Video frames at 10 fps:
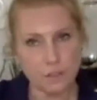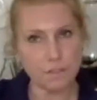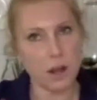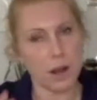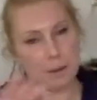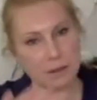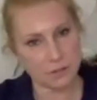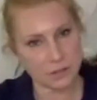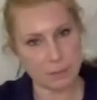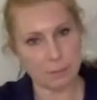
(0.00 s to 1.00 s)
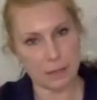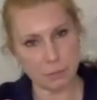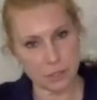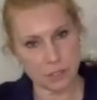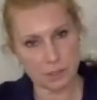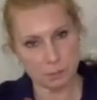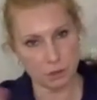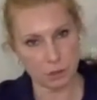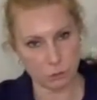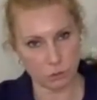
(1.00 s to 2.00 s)
fine piece of sandpaper to smooth
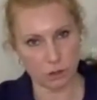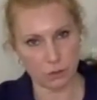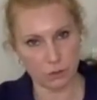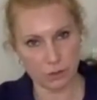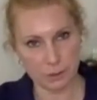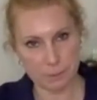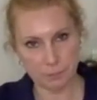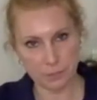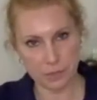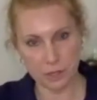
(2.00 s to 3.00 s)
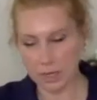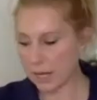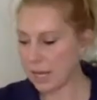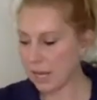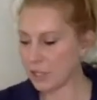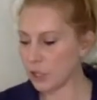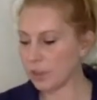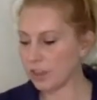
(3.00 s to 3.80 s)
it all off. Okay, and you would